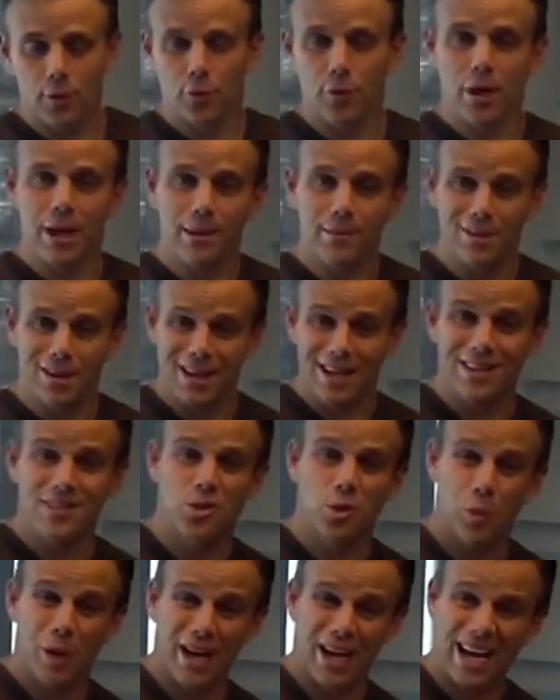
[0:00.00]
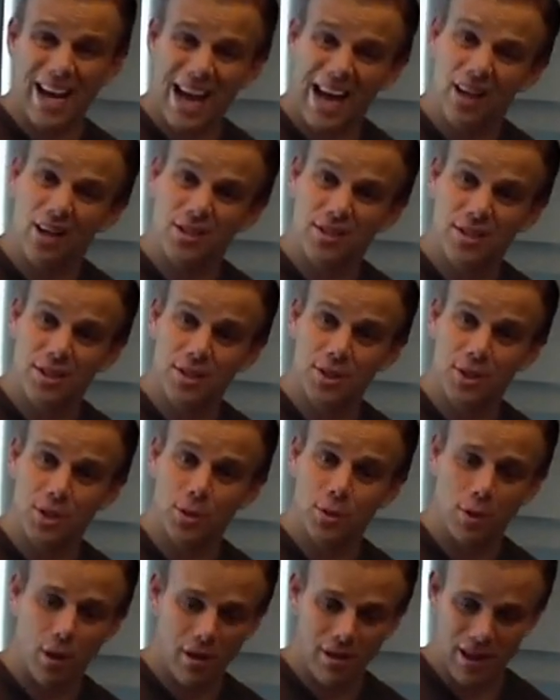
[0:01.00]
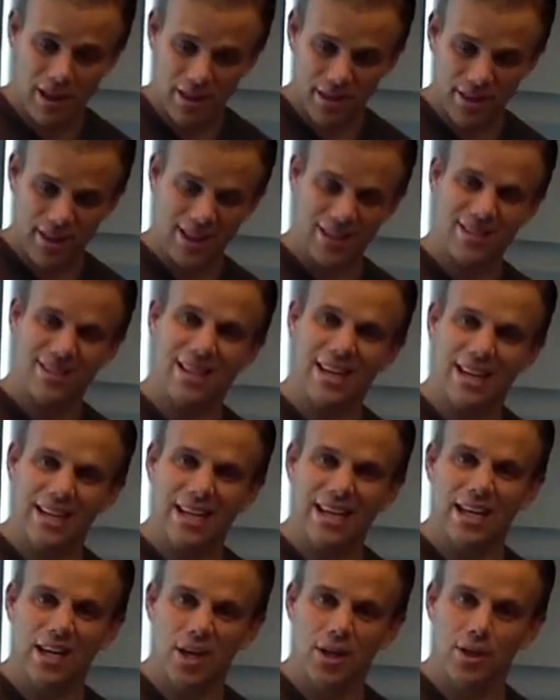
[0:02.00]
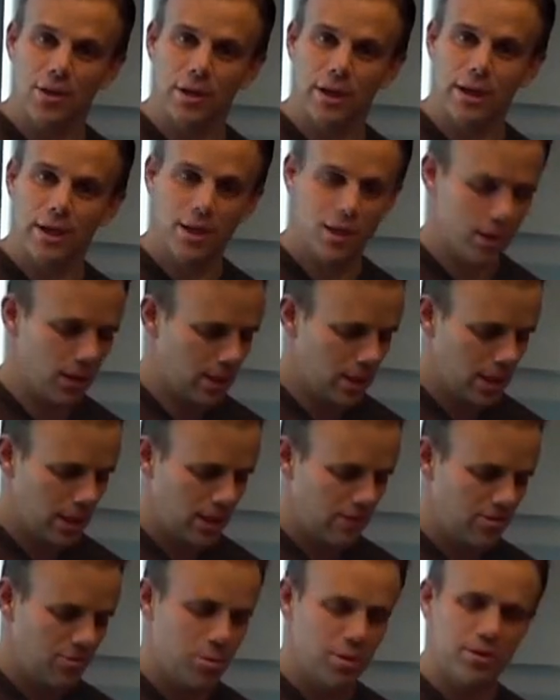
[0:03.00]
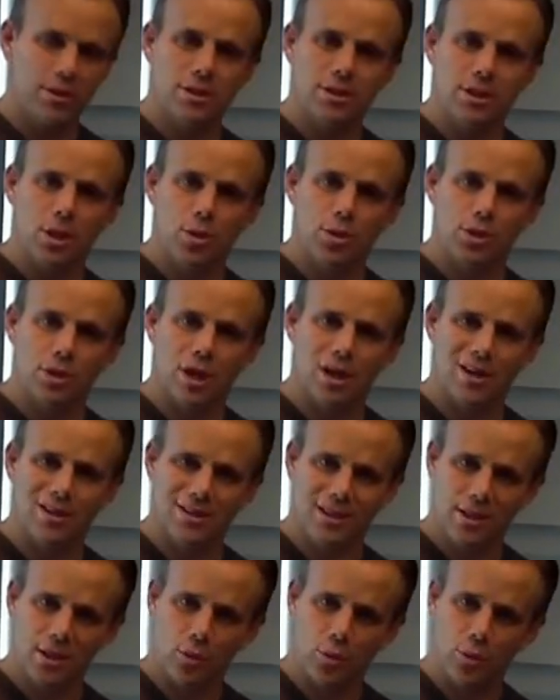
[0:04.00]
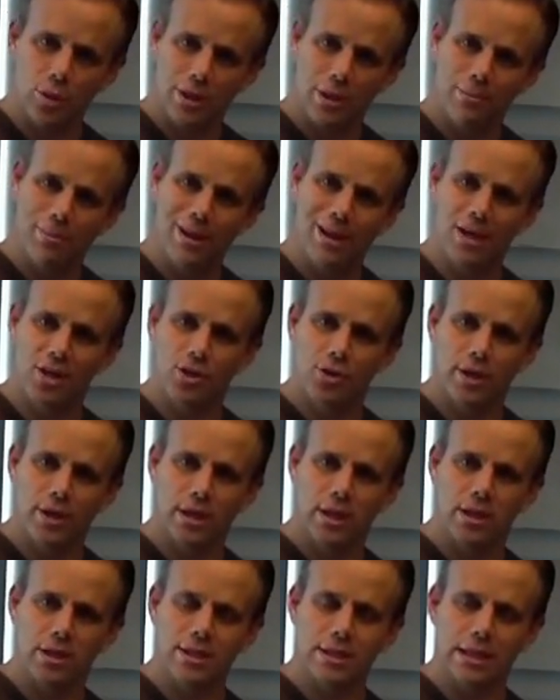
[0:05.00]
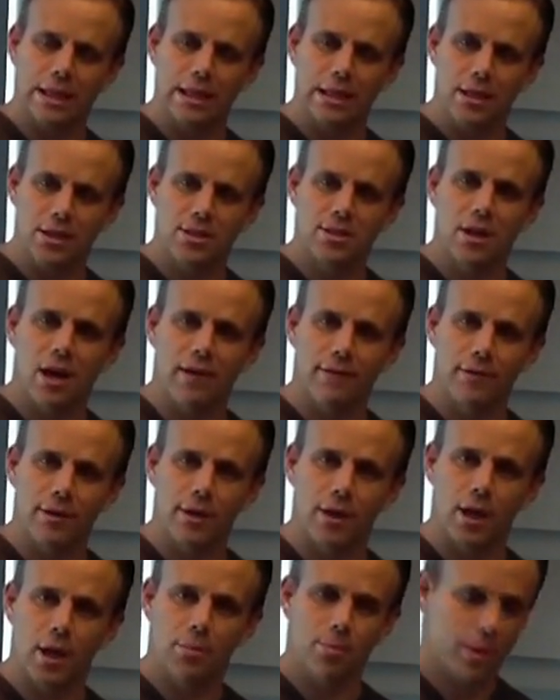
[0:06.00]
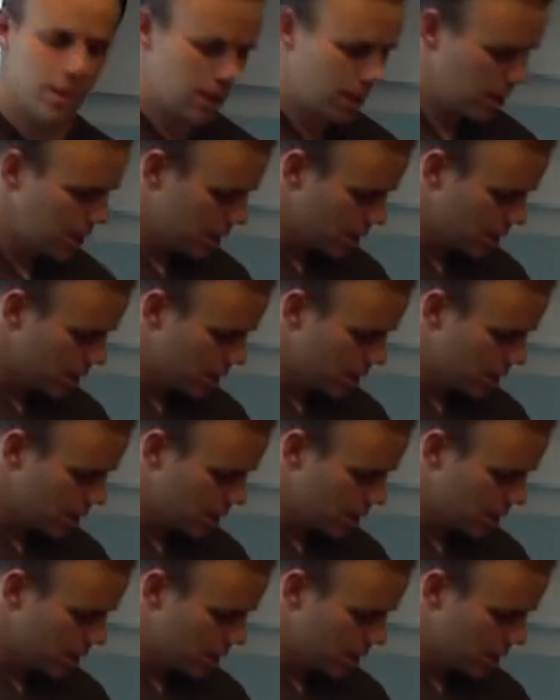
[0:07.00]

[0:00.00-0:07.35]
cream that eats away callus tissue, all that thick skin you get on your heel. If you put this lotion on, it's going to really penetrate in the skin and soften it up.